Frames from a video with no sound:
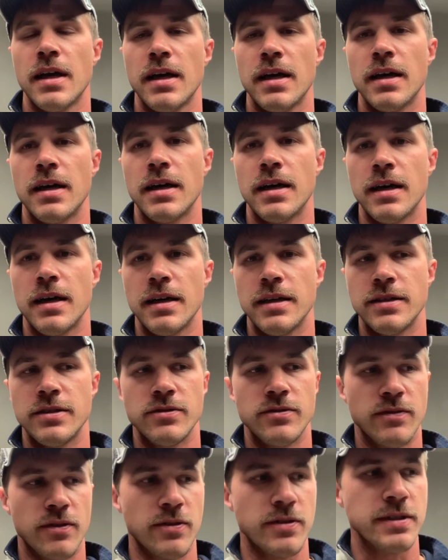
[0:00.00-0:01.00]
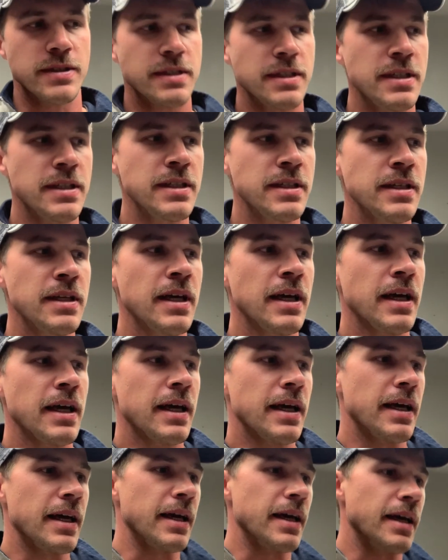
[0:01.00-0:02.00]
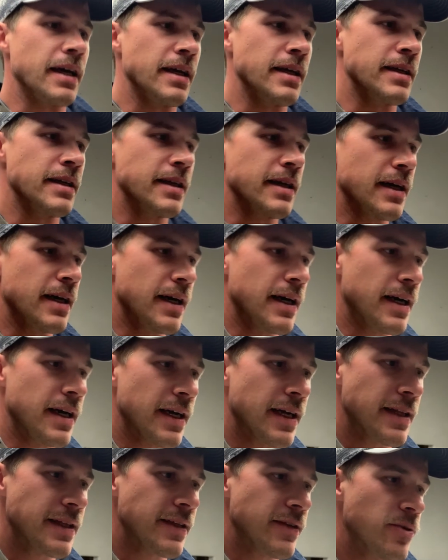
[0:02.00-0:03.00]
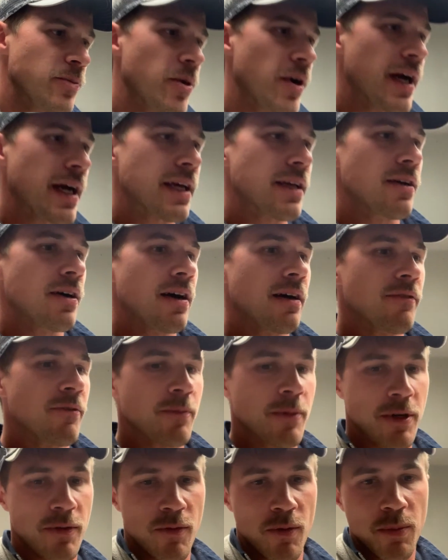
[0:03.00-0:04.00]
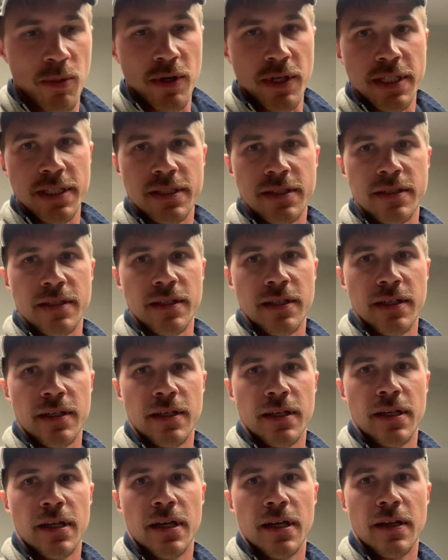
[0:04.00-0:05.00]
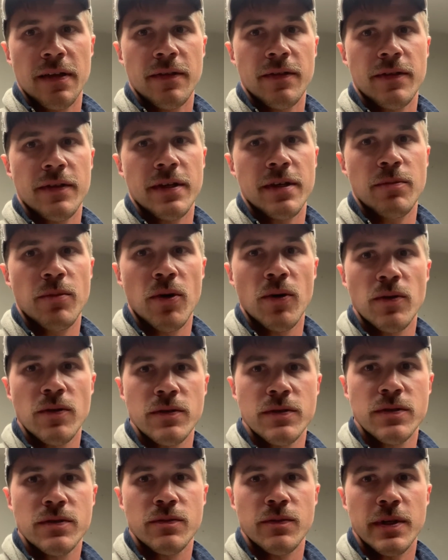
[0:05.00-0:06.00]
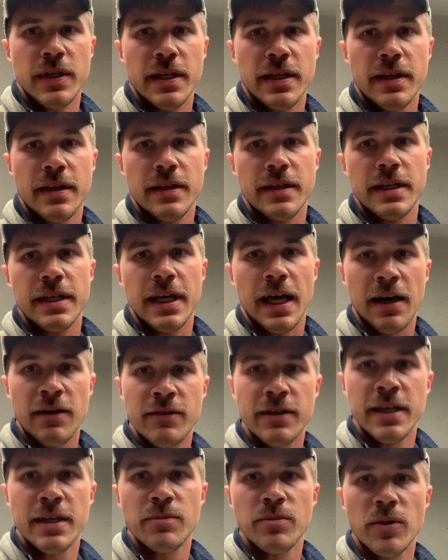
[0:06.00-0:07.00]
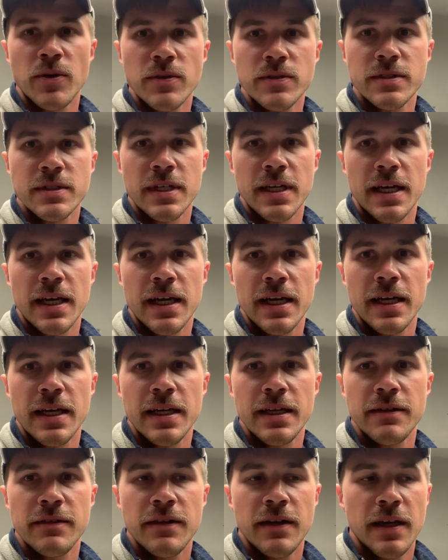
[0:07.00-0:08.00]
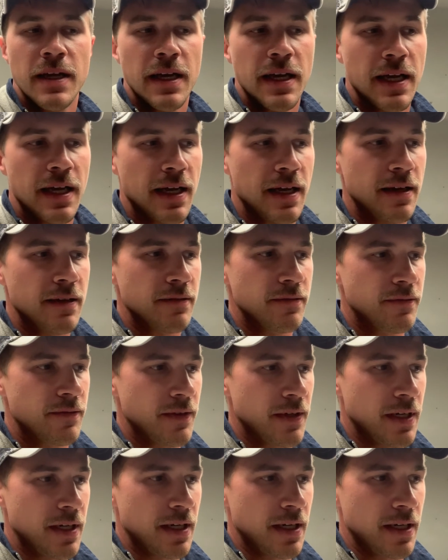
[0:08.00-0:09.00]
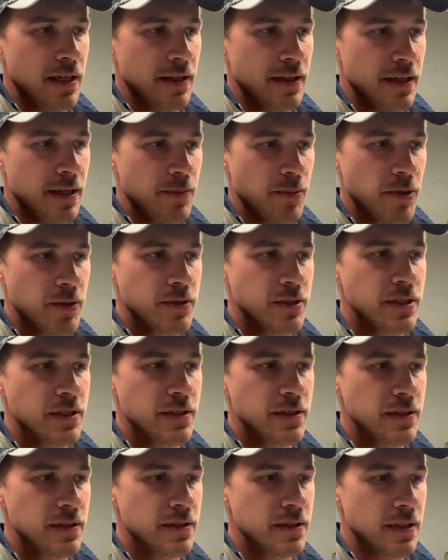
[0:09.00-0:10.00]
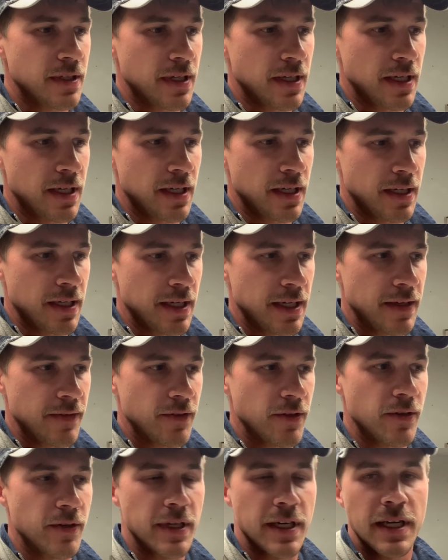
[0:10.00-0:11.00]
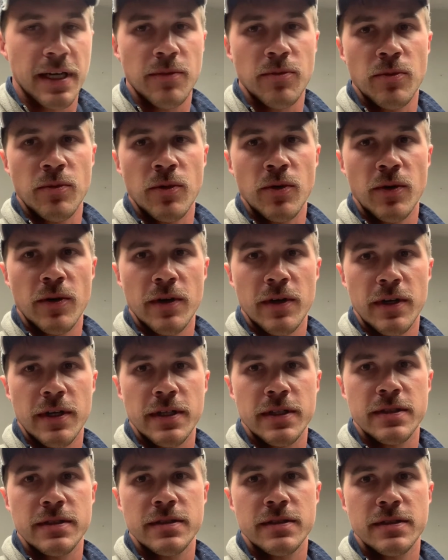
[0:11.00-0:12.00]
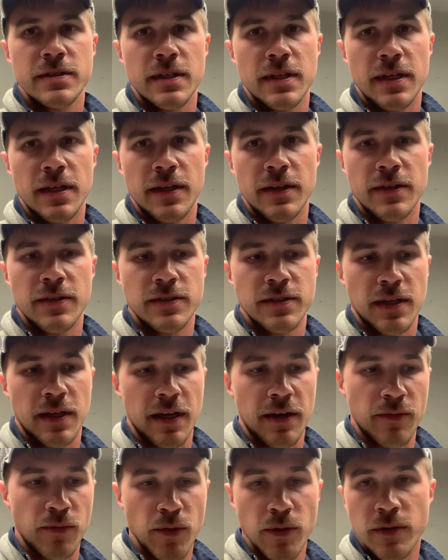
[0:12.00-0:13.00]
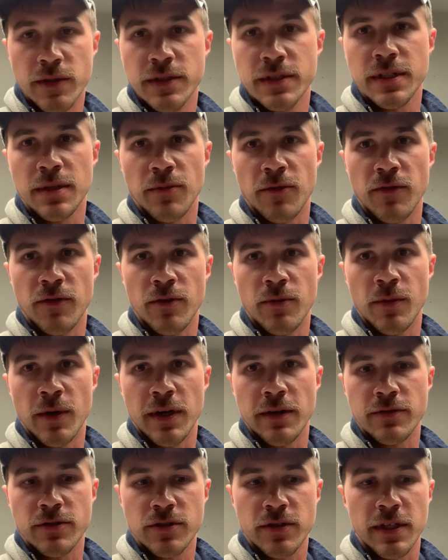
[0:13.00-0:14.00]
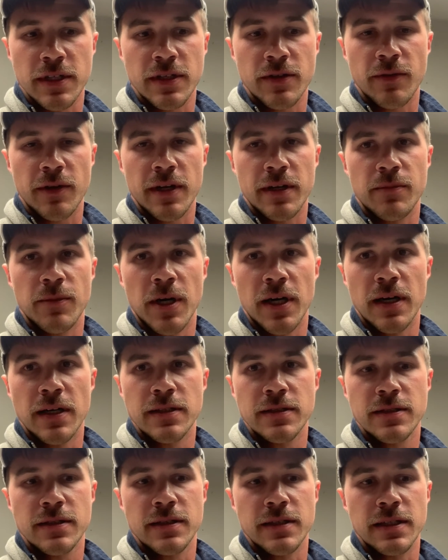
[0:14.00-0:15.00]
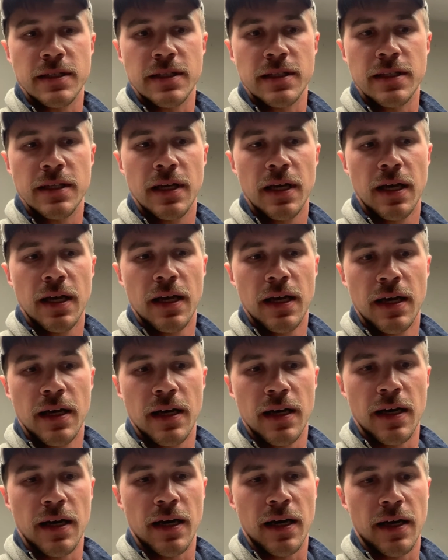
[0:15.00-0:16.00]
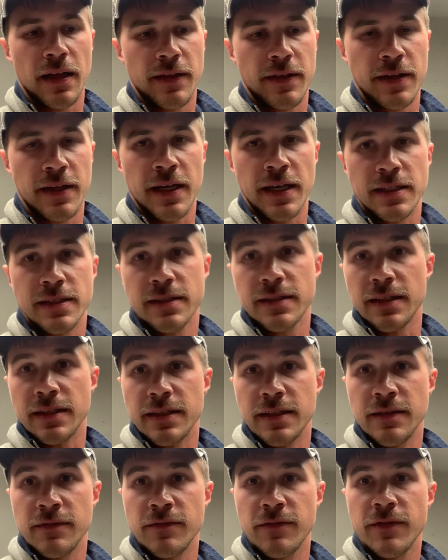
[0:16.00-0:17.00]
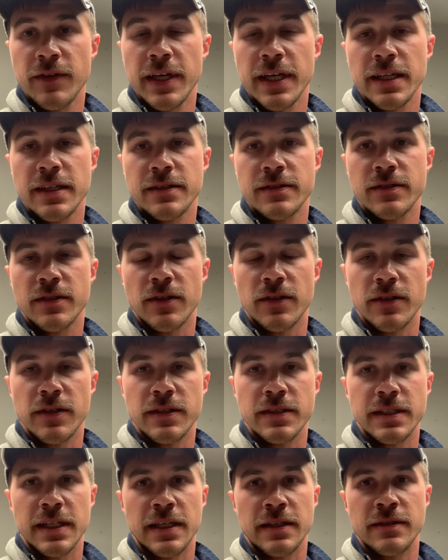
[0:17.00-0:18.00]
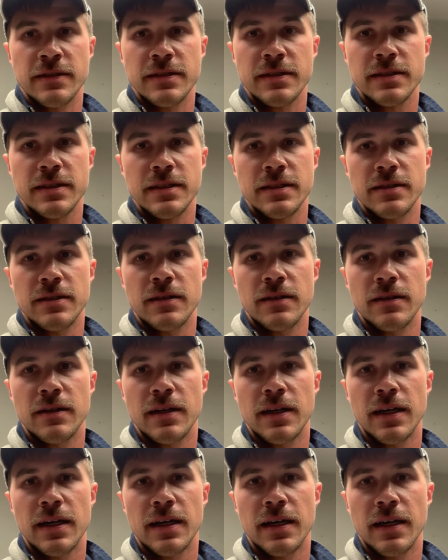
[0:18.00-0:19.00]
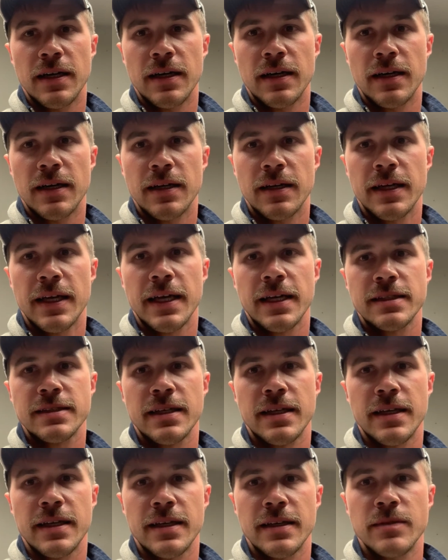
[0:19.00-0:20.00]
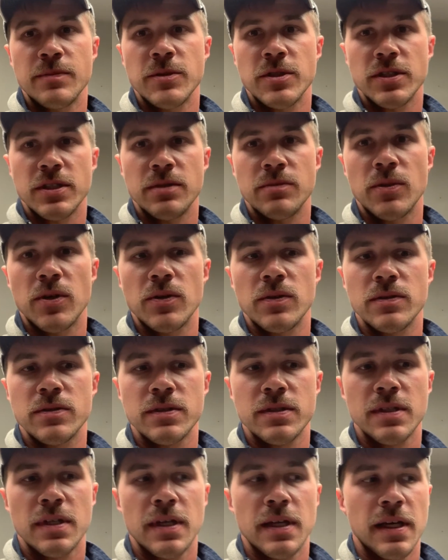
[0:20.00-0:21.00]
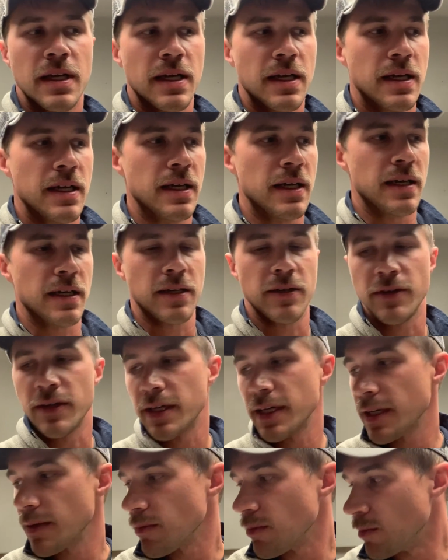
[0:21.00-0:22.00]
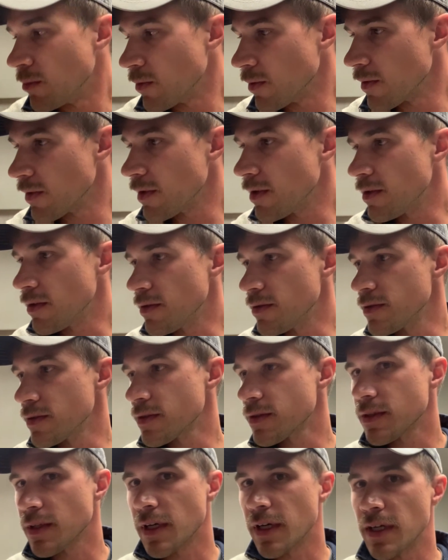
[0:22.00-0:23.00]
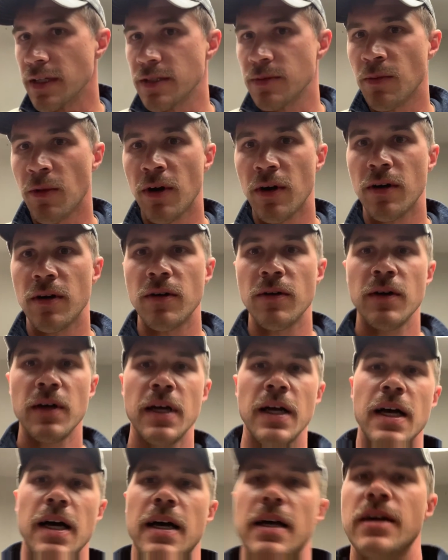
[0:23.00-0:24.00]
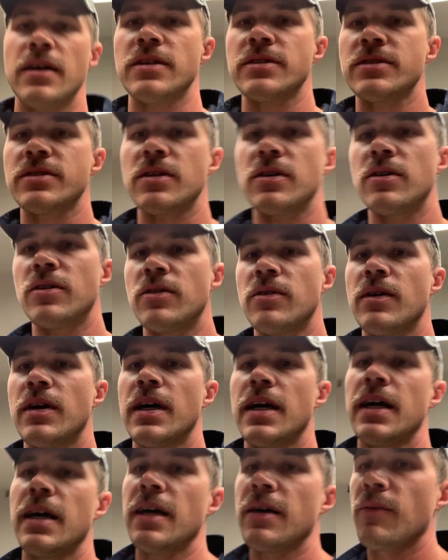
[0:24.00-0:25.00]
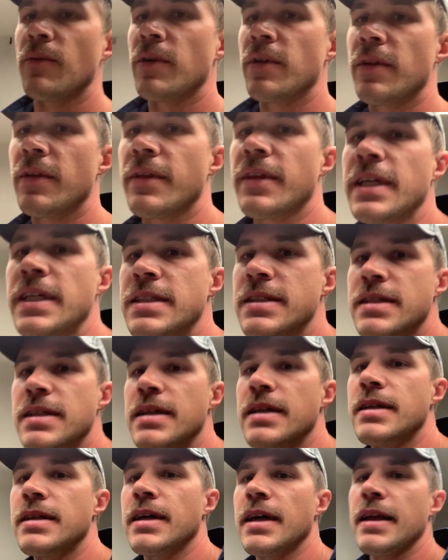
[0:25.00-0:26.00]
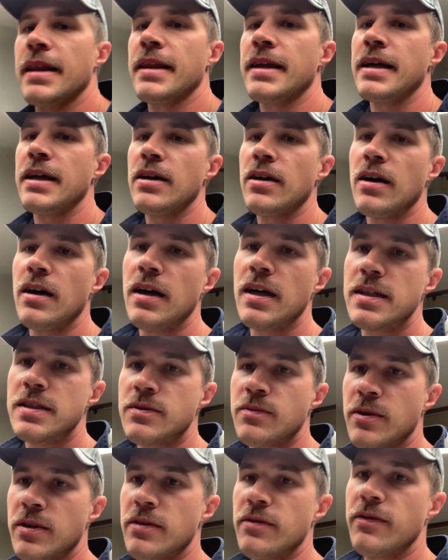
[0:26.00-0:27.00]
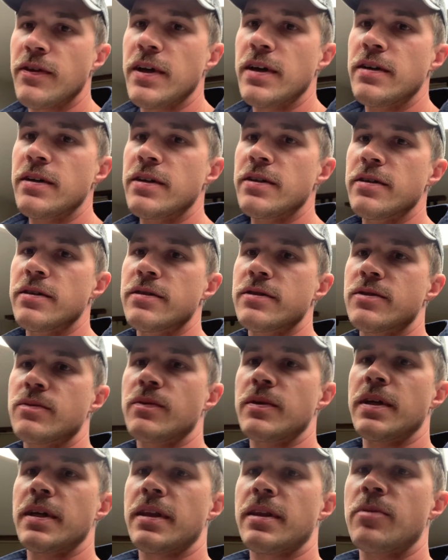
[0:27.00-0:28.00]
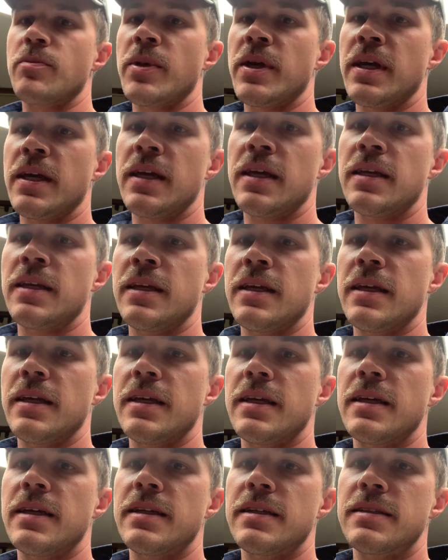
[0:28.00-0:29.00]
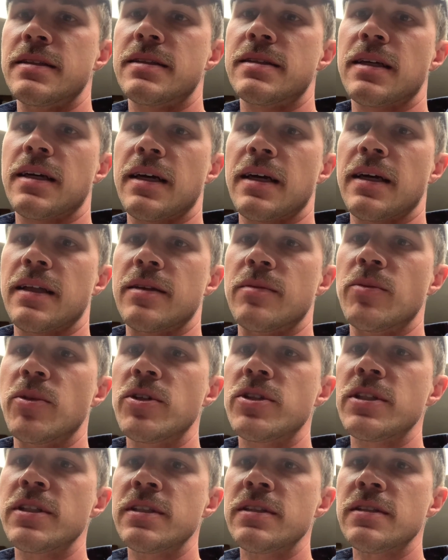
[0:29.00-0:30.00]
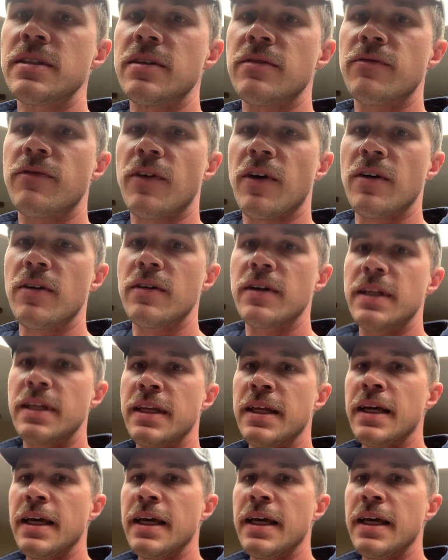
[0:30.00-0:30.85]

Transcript: uh, you've already seen and uh, I got the other bracket off. I'm going to replace the the bolts with the Allen head bolts that I have uh, that I purchased. Uh, I'm gonna have to go get a couple more because uh, so I ruined some of them when I was trying to thread them on to the uh, the nuts that didn't fit. So the stainless steel uh, hex head machine bolts. go get a couple more of those tomorrow. I also, one of the things that I think caused one of the failures with the pin is the bushings had fallen